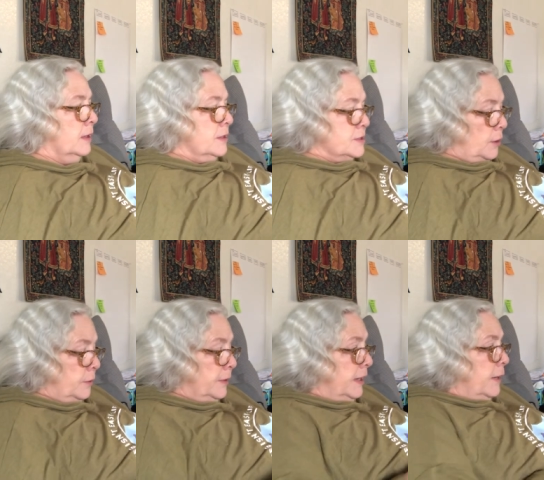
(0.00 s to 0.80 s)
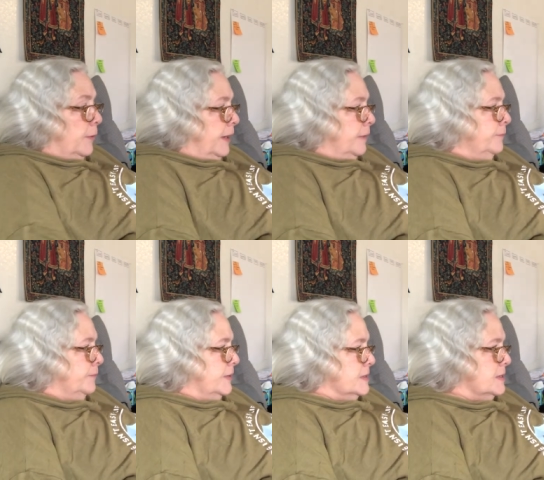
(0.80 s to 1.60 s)
So anyway,
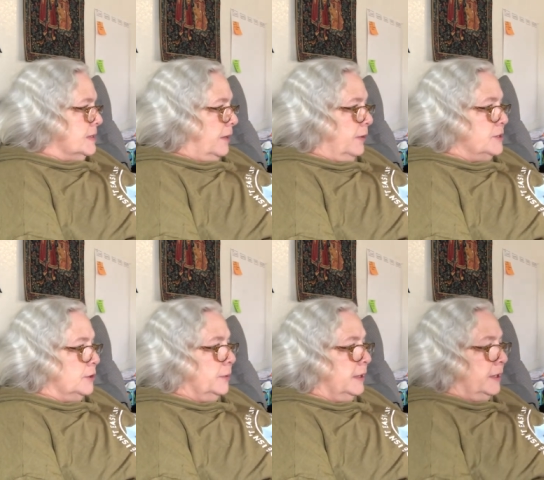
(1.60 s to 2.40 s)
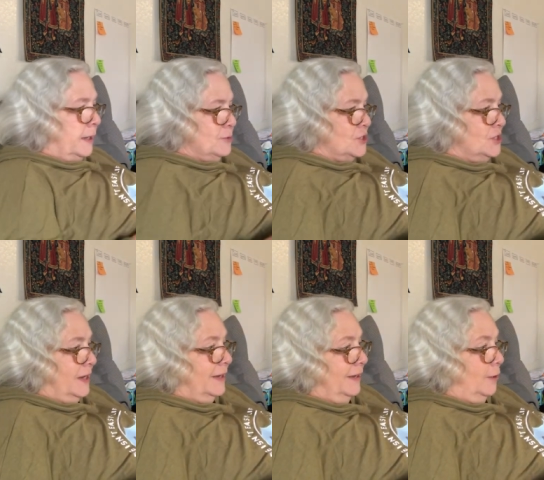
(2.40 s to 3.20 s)
this is how I do it. I'm just
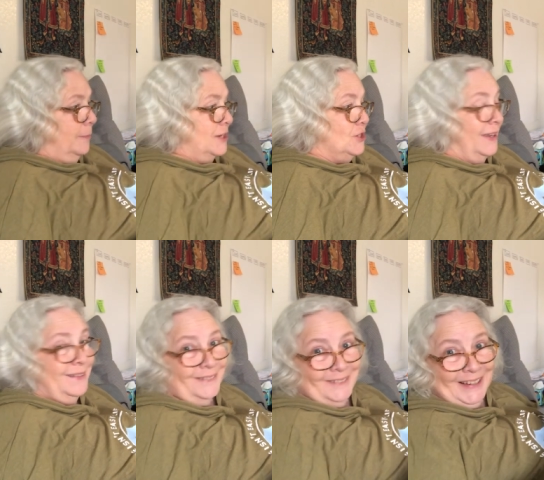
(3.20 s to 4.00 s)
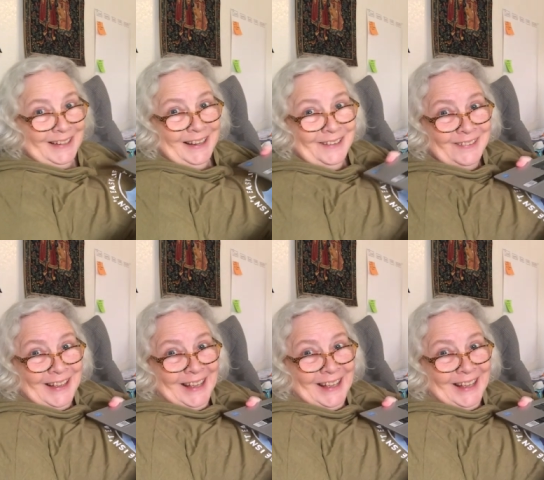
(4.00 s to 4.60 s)
checking out my channel right now.